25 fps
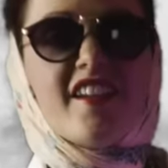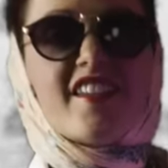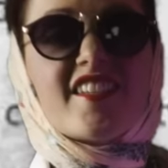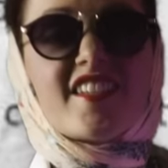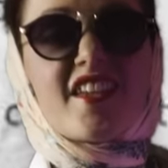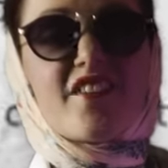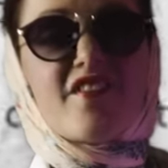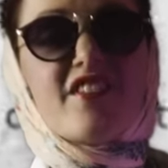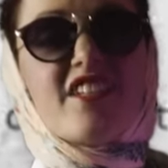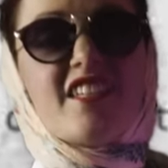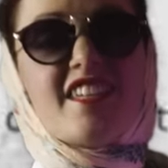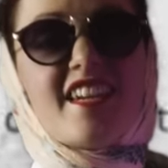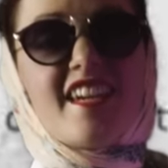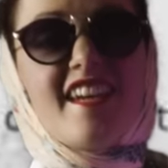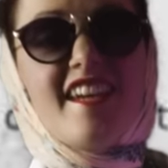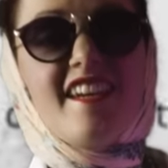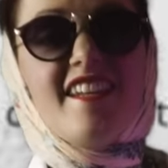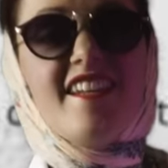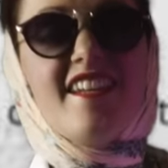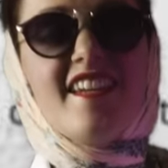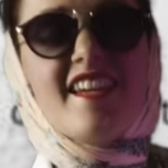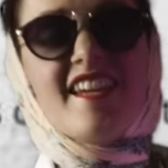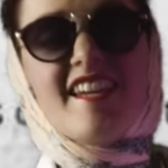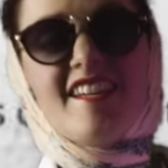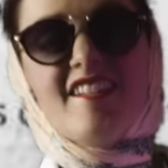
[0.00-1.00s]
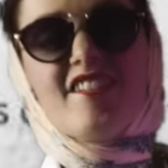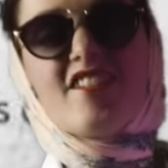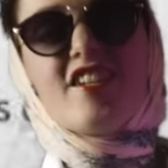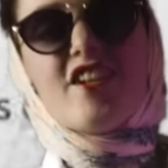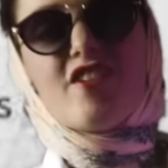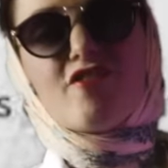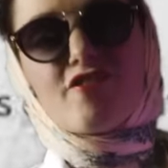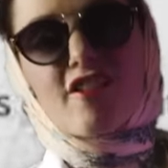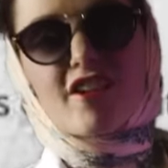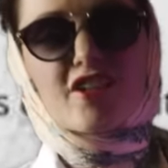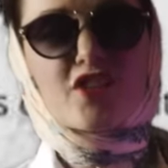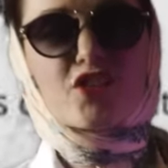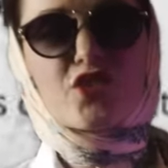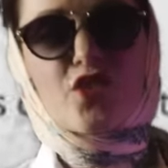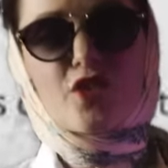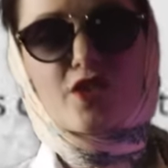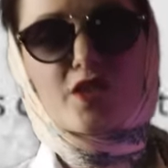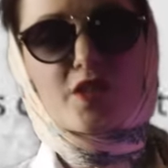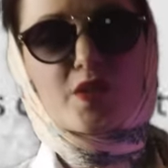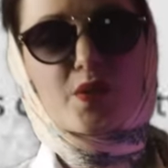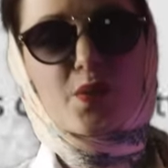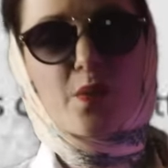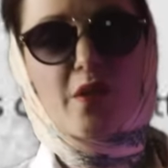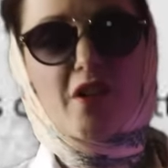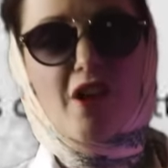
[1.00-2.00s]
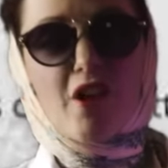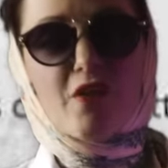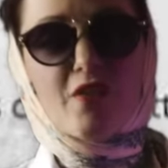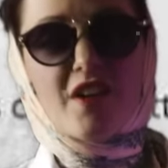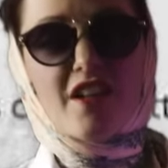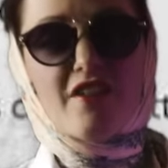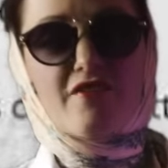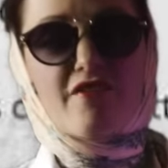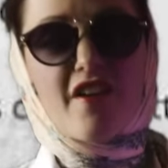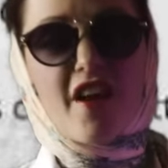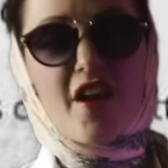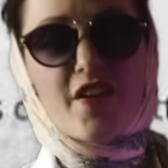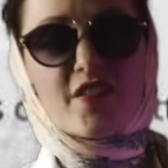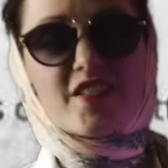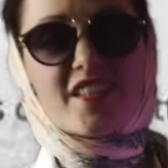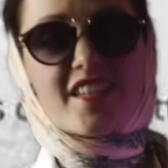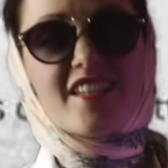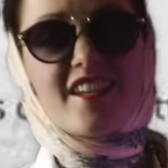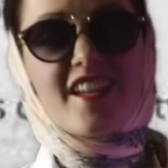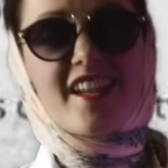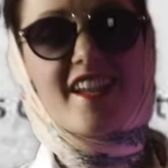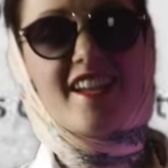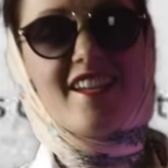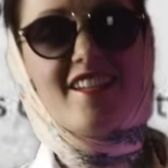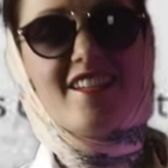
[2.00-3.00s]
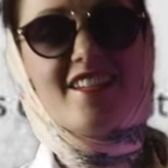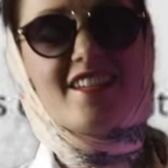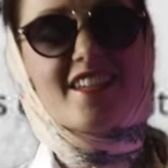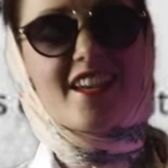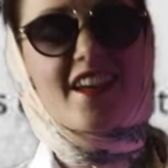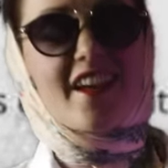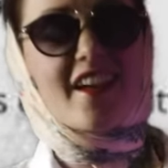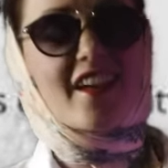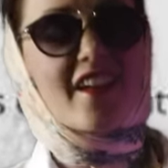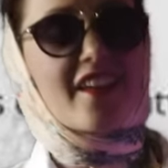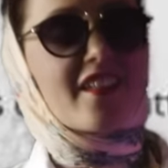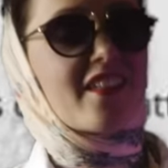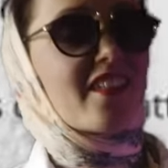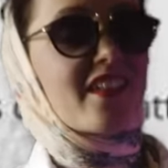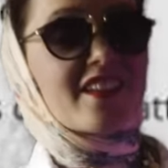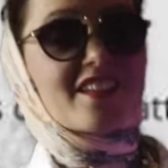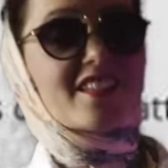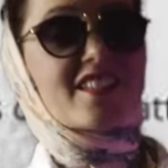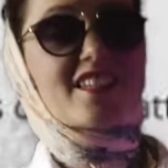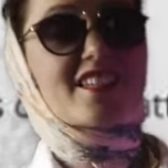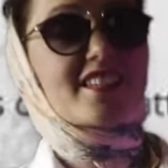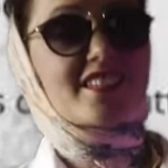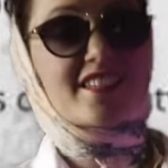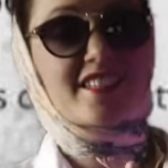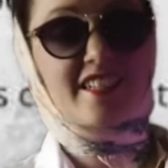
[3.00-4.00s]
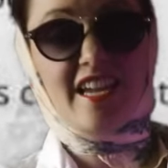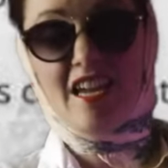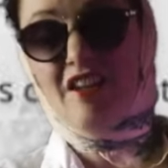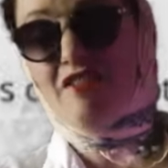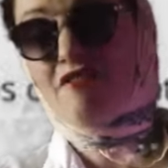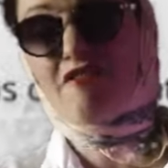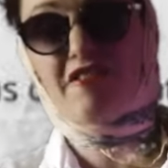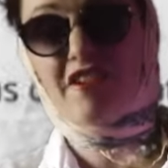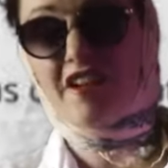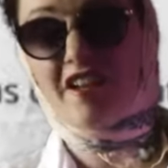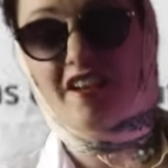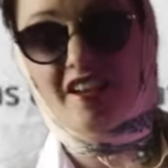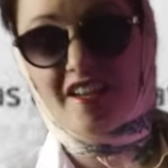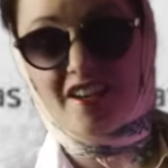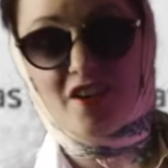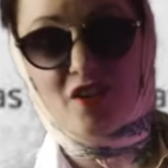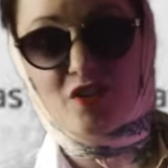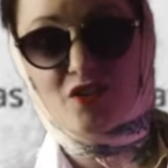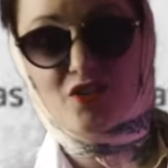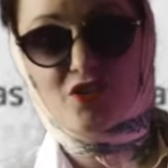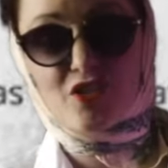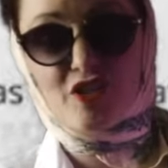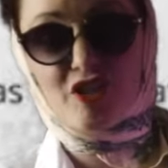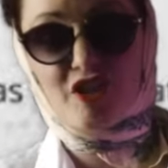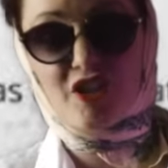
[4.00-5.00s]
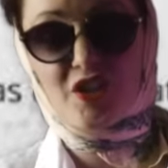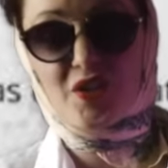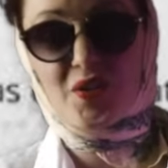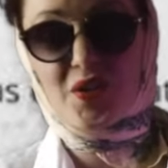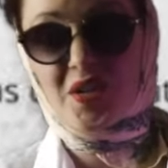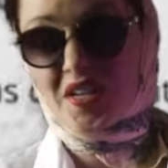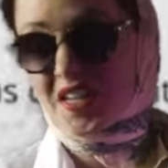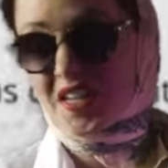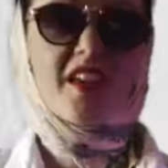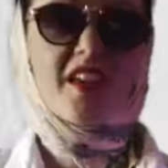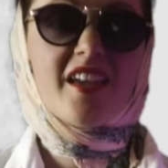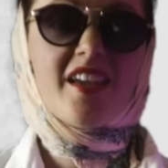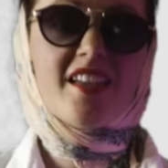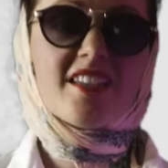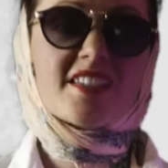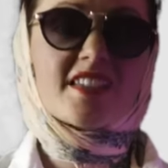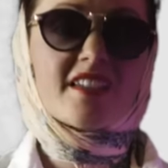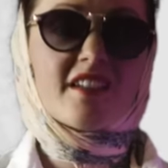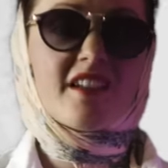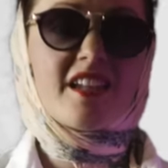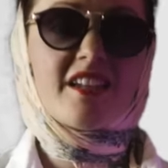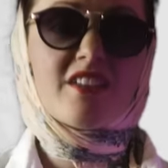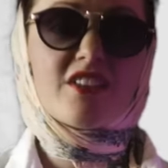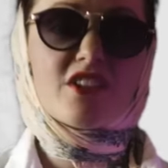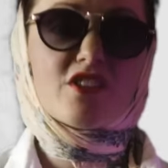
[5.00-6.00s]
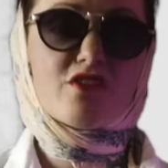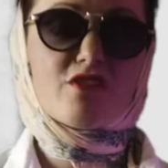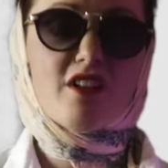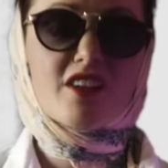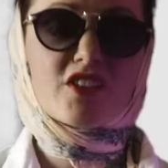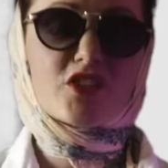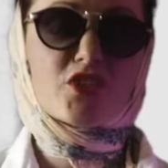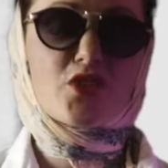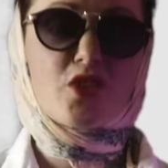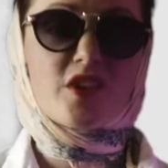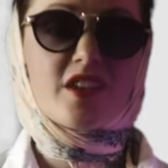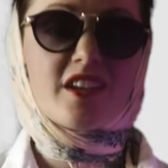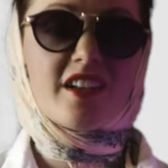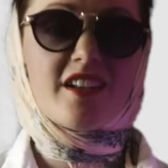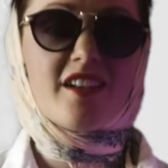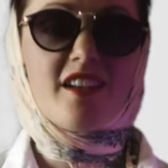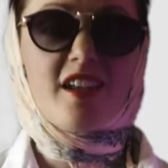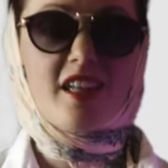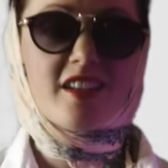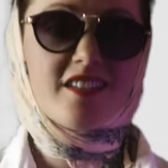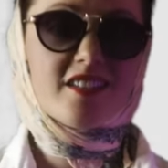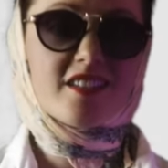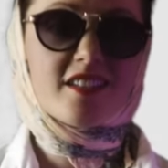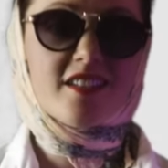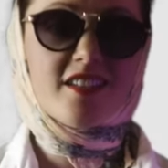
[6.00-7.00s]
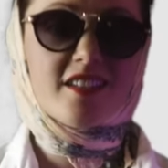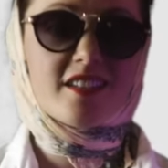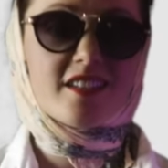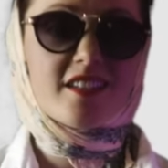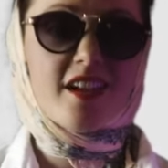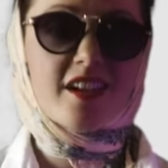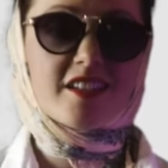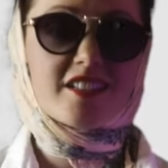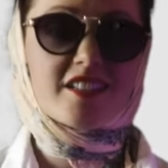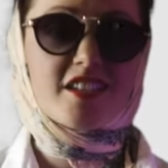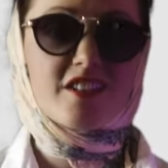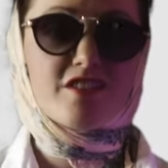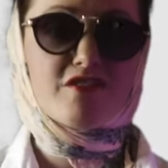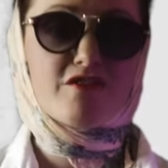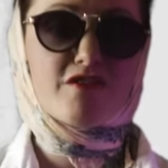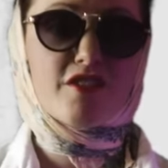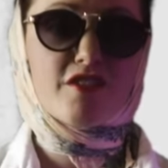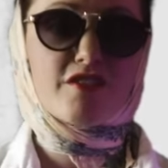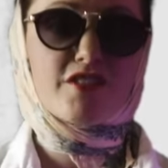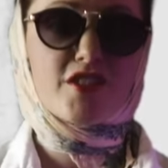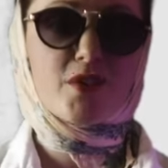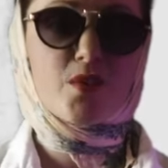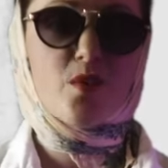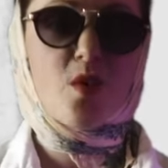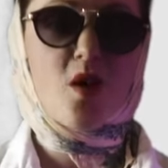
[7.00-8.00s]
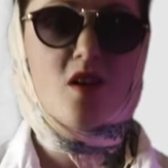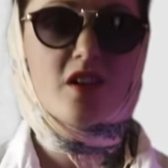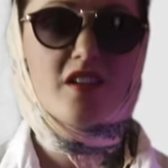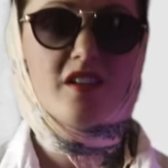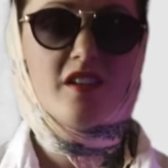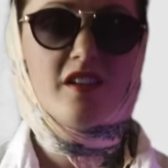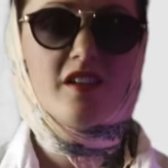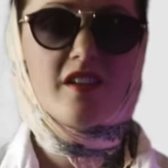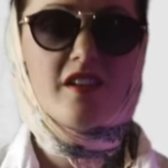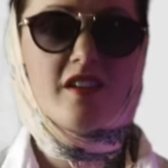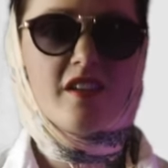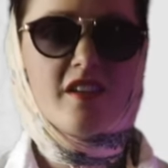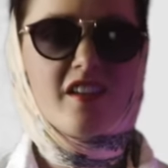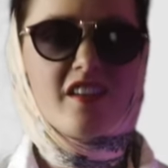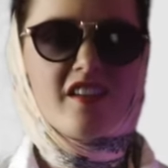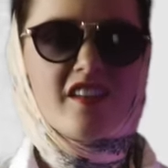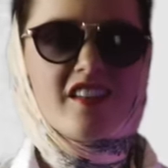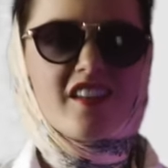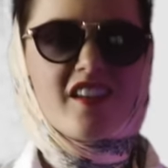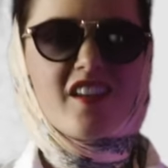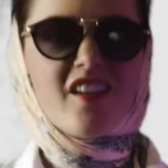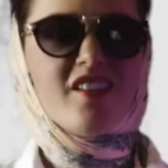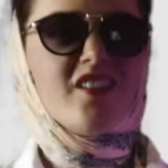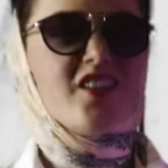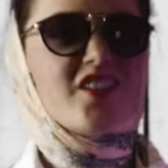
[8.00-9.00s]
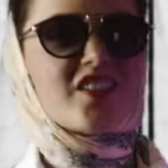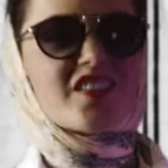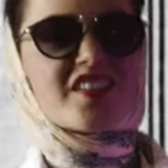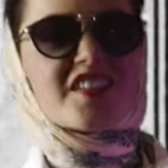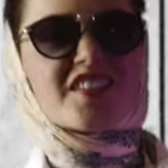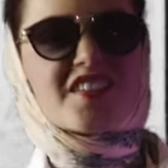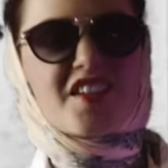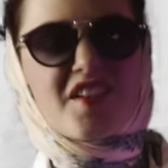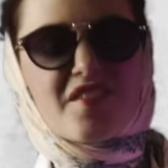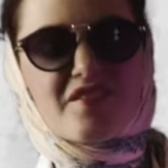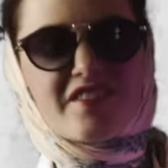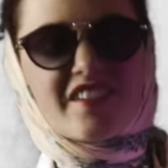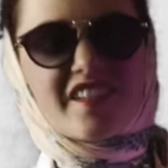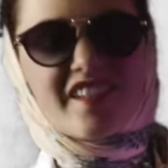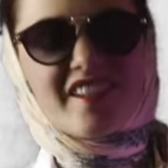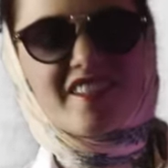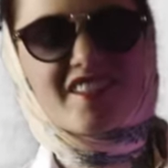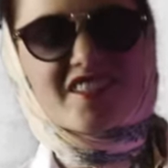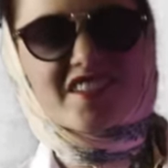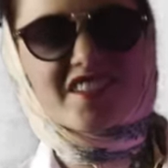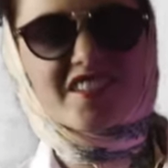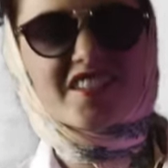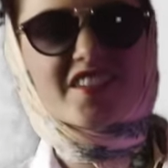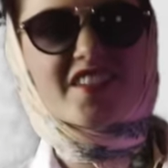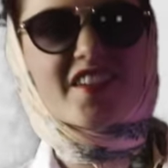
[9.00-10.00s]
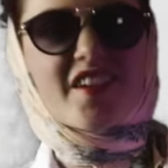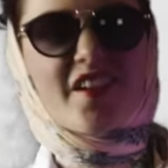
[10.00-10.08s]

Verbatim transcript: 17 Indian restaurants were only found in India. This is definitely not true. Here's an Indian restaurant in London in 1951. Oh, look, they serve delicious